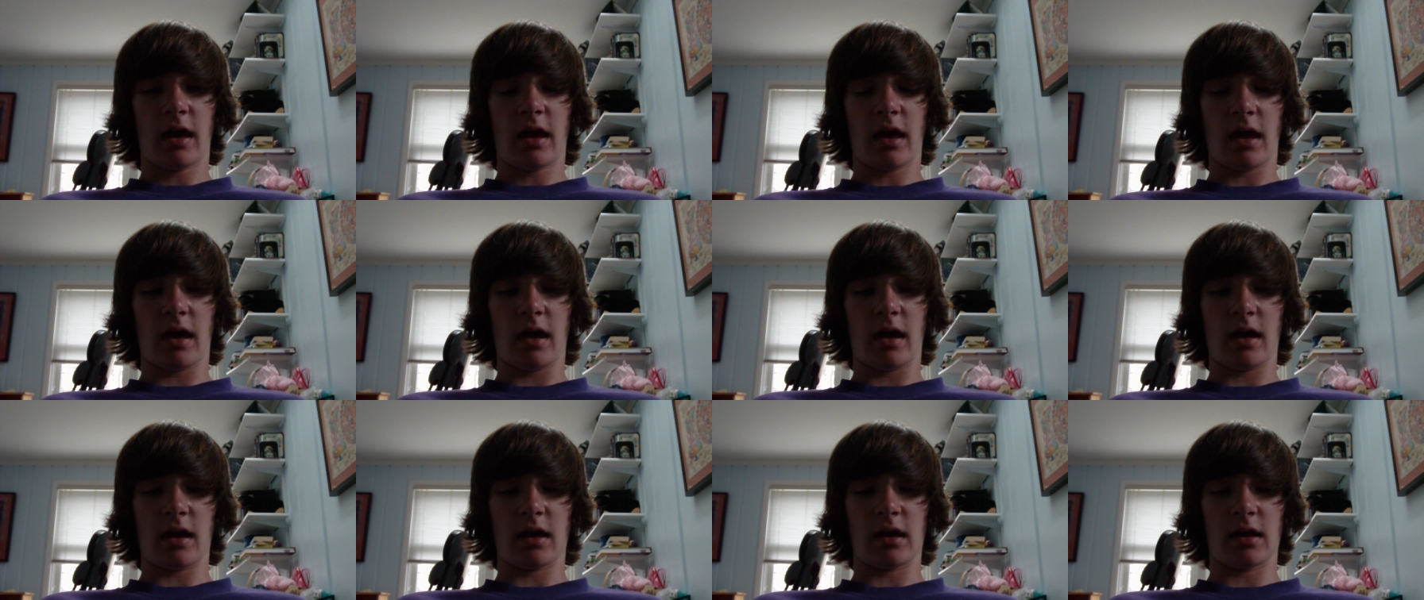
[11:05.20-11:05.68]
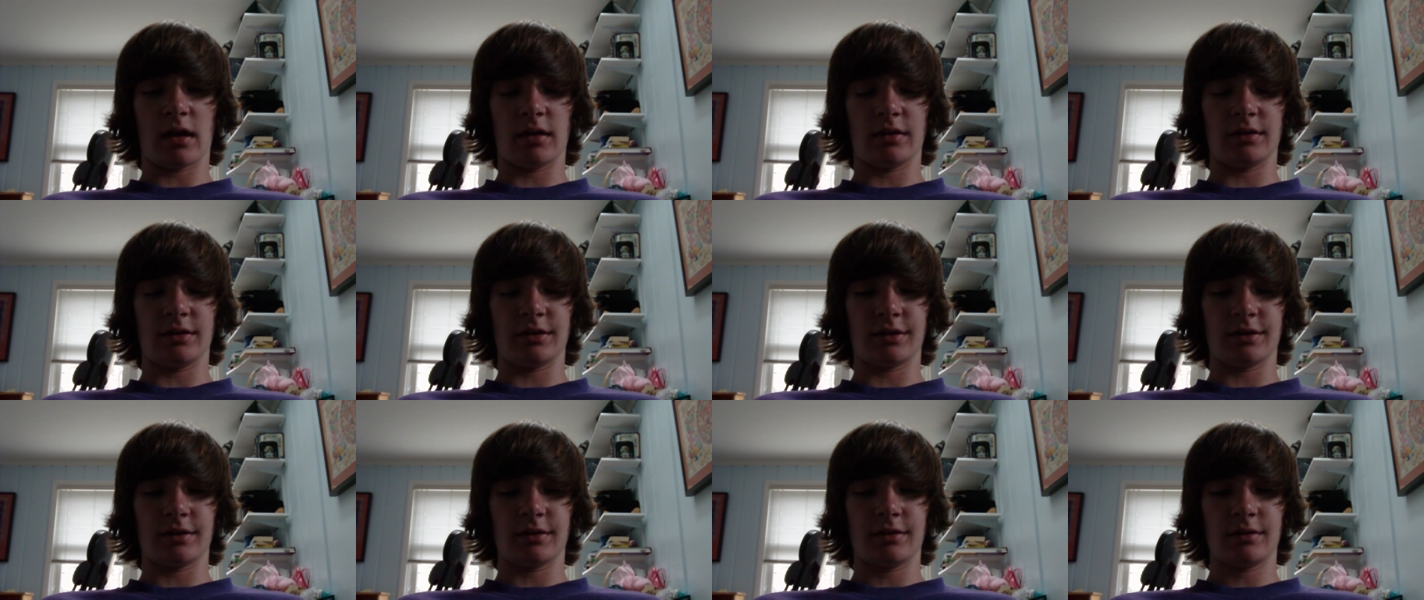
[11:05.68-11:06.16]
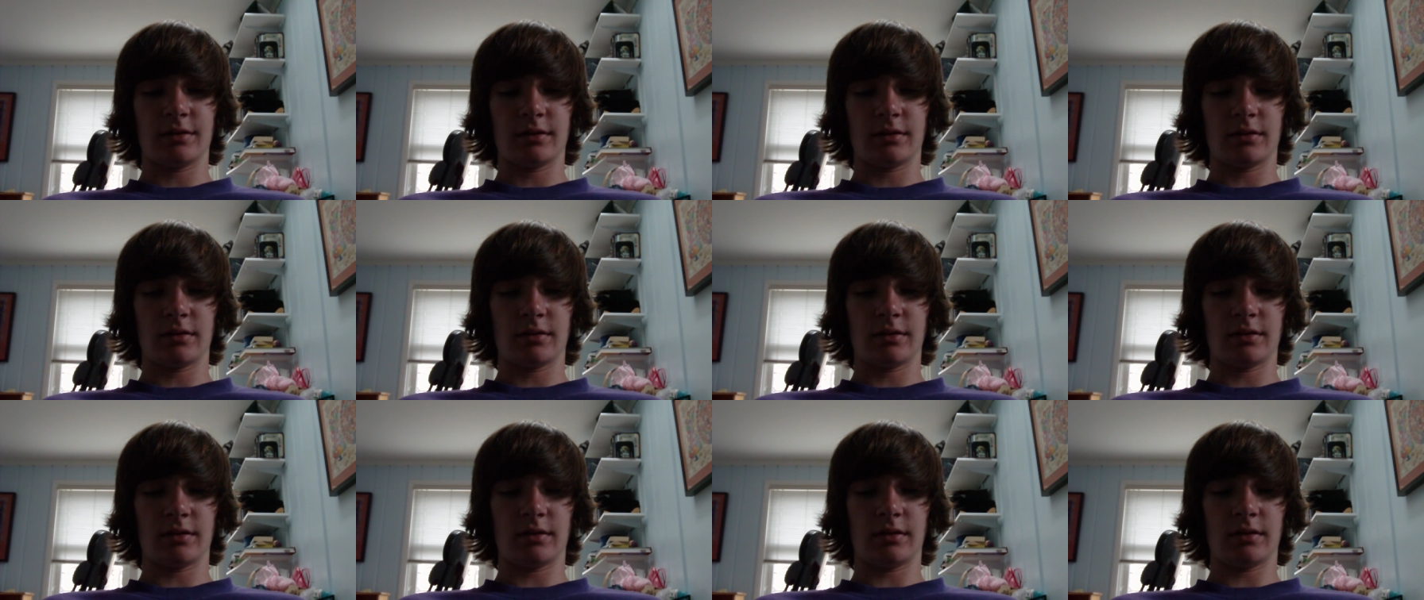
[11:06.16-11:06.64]
And
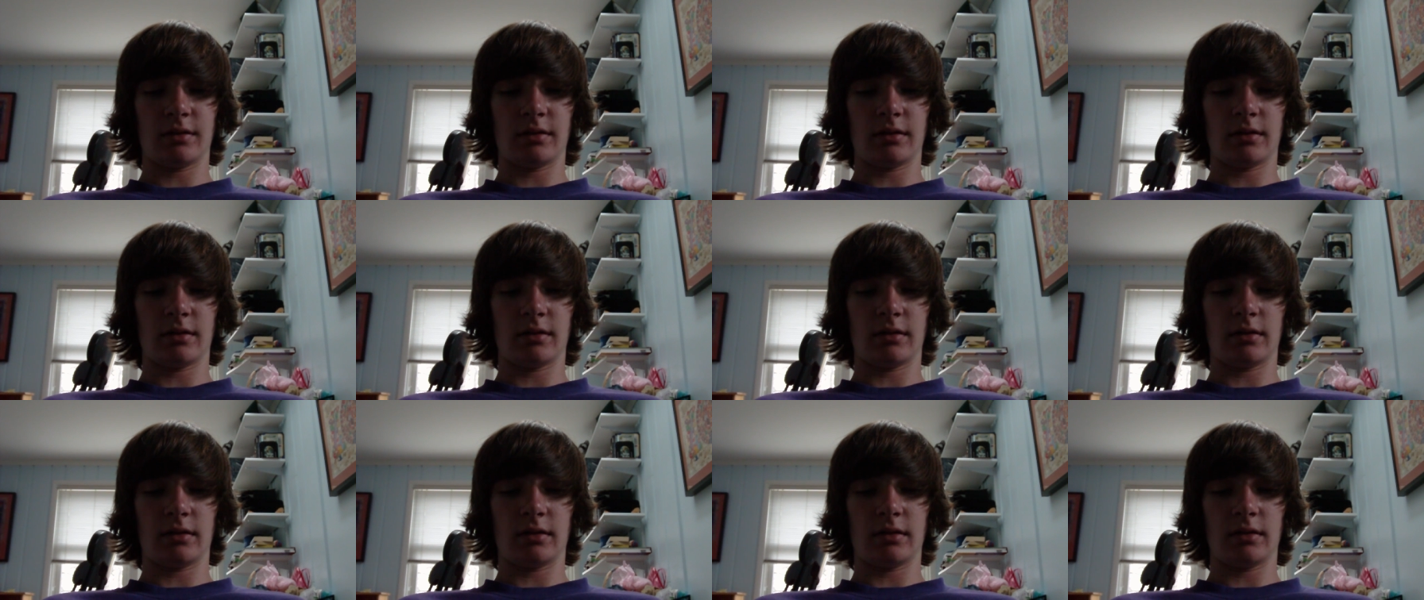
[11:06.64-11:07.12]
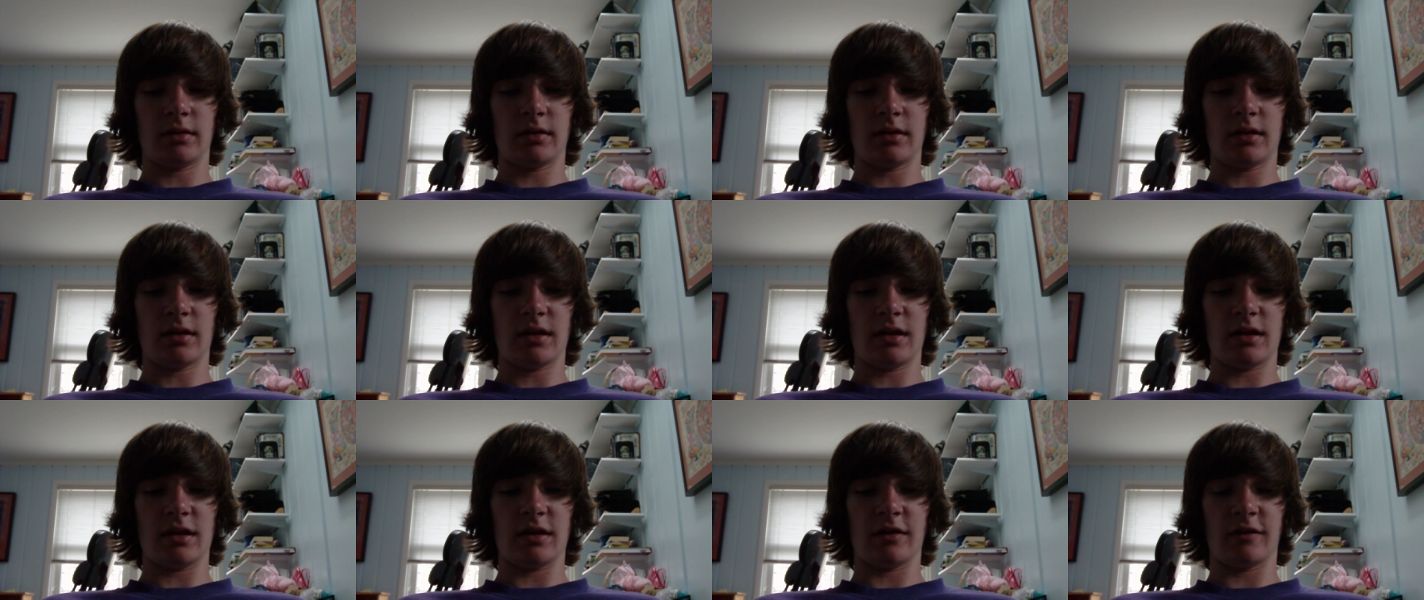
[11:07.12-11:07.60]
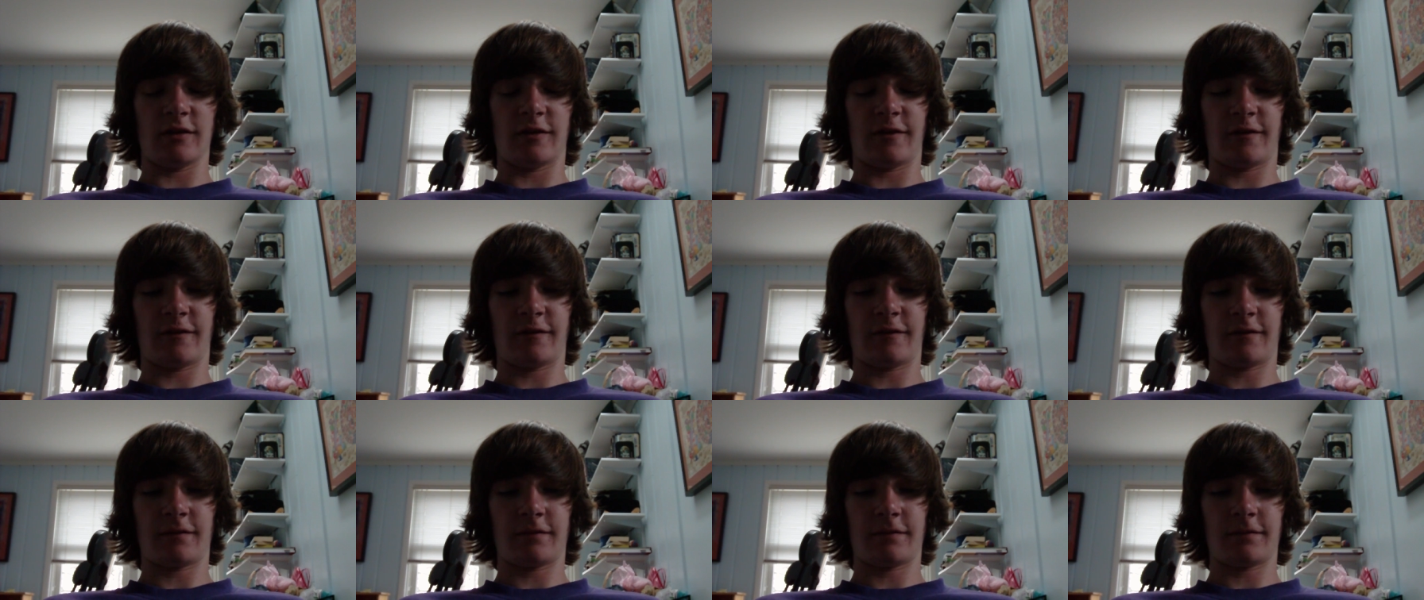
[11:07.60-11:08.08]

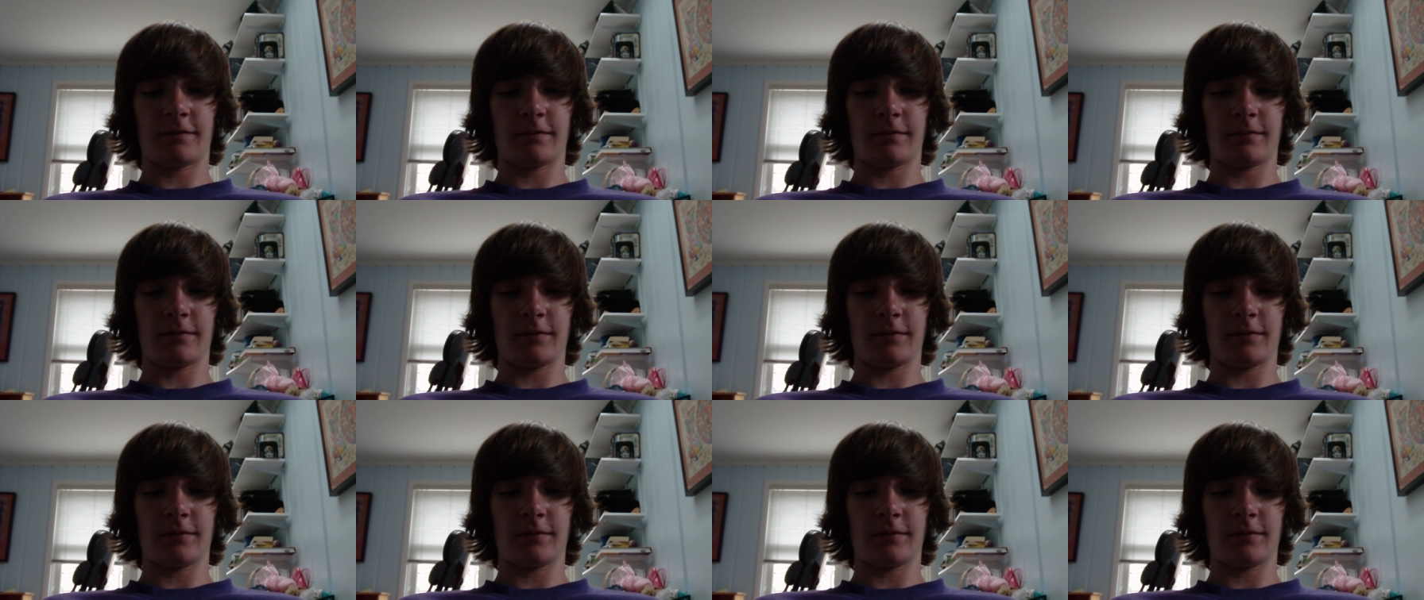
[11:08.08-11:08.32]
if